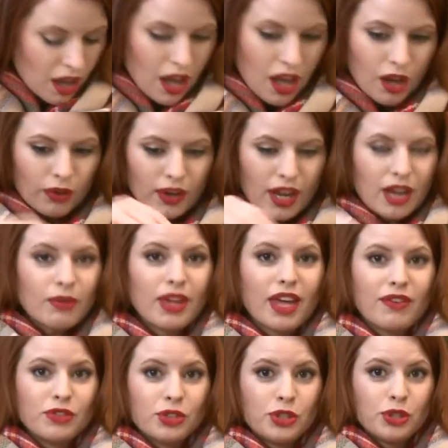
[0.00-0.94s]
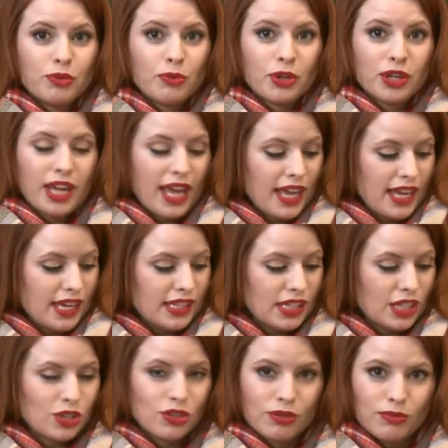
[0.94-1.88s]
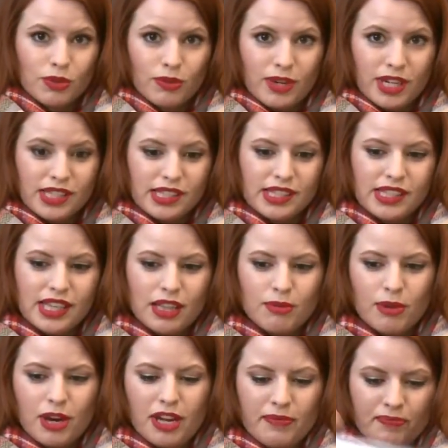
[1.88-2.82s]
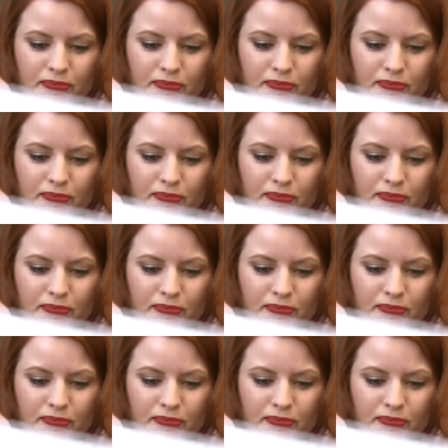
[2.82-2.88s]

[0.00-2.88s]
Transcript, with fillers: All right, we have two more days and two more ways to celebrate.